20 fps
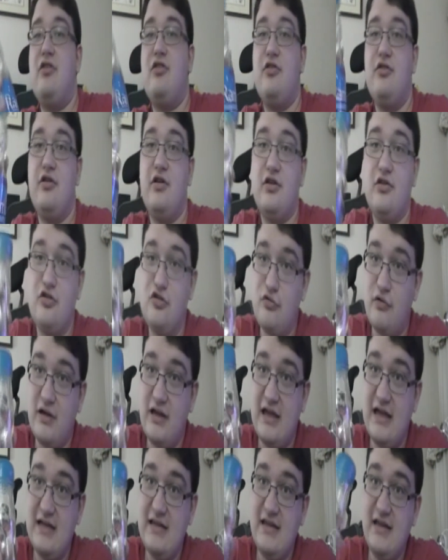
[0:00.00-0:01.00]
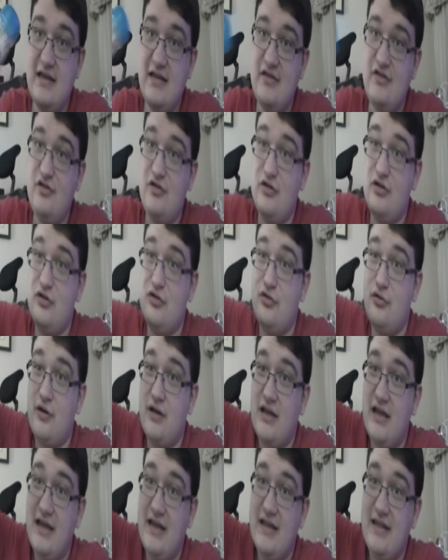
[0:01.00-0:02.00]
So you can store it like this, you can store
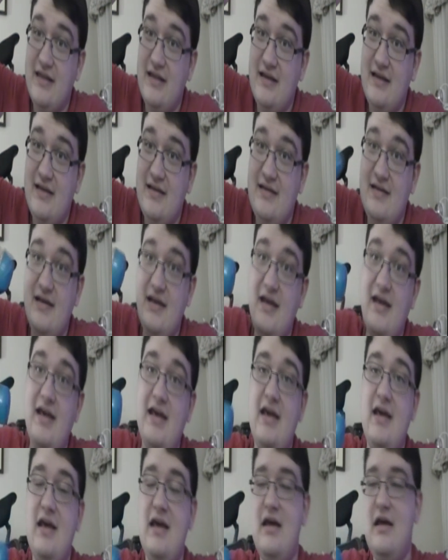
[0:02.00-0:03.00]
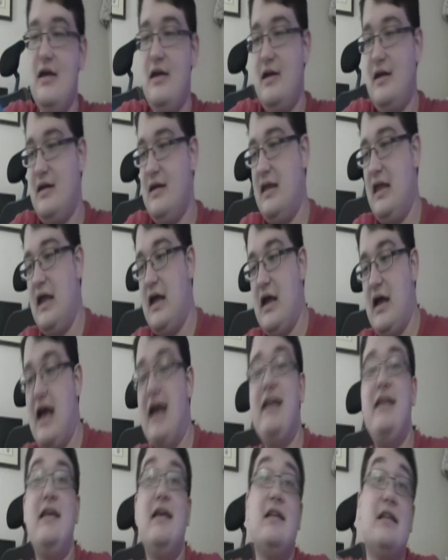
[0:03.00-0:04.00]
it like this.
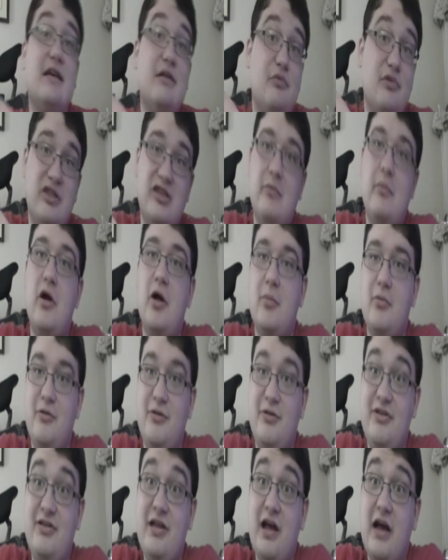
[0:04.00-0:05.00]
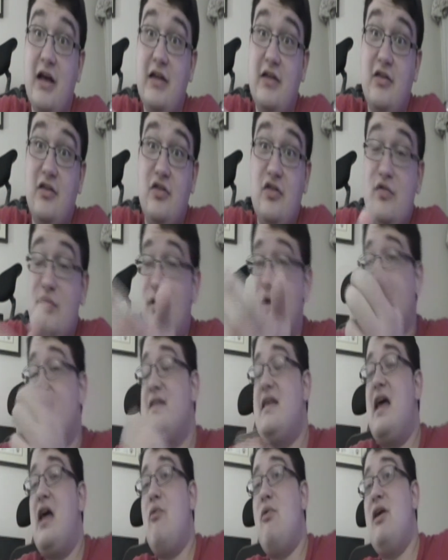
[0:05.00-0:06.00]
Ideally, when the marble's stuck, you can store it
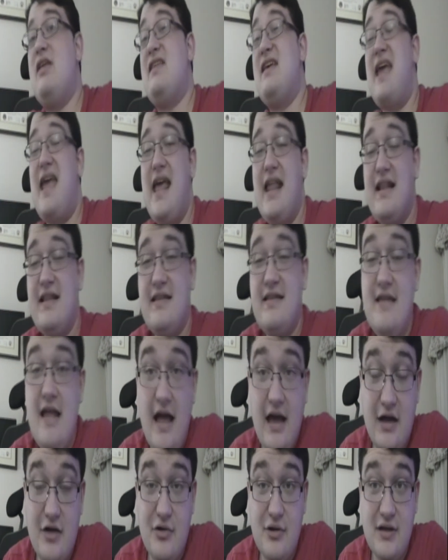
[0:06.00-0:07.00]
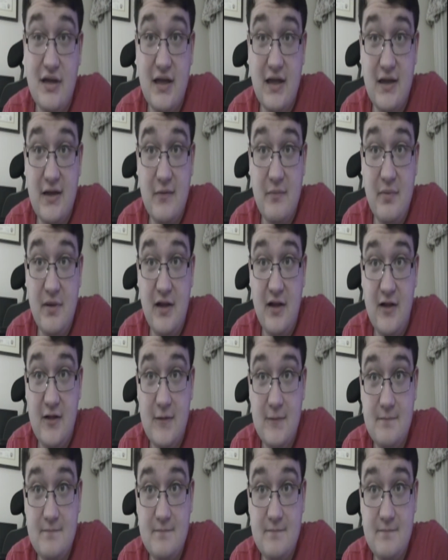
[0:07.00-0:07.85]
sideways, and it's not going to spill.